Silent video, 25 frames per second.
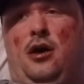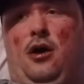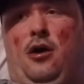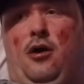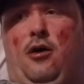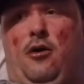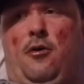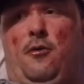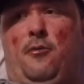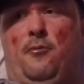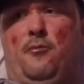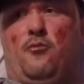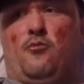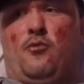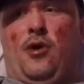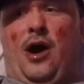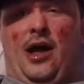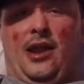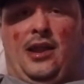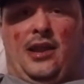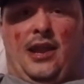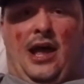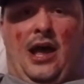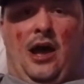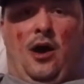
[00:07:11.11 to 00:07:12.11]

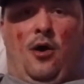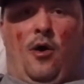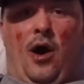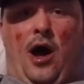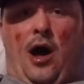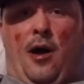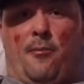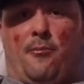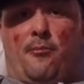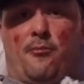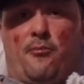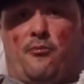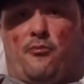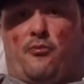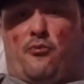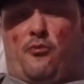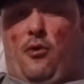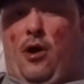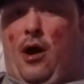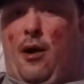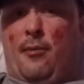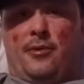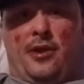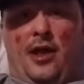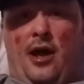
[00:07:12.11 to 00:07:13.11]
Right now, I'm
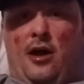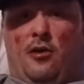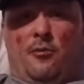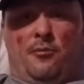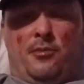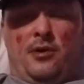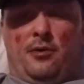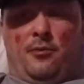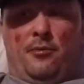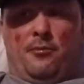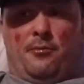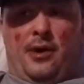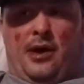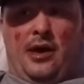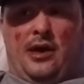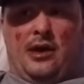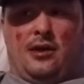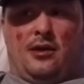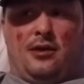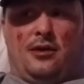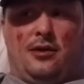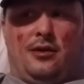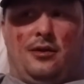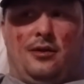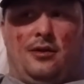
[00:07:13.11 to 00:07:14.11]
probably not going to be able to
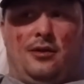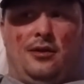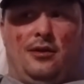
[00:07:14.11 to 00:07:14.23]
make